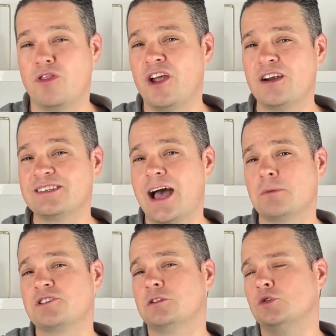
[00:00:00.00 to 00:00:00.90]
there is
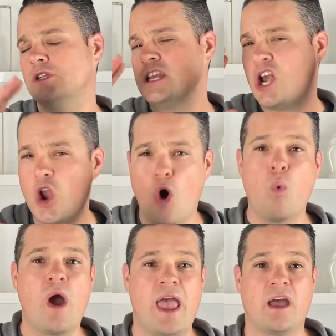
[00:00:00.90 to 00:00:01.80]
absolutely no
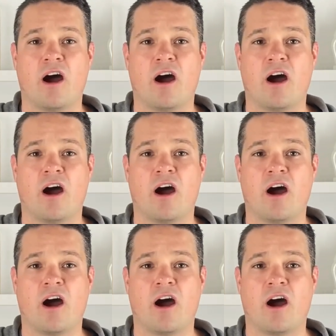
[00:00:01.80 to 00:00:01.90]
way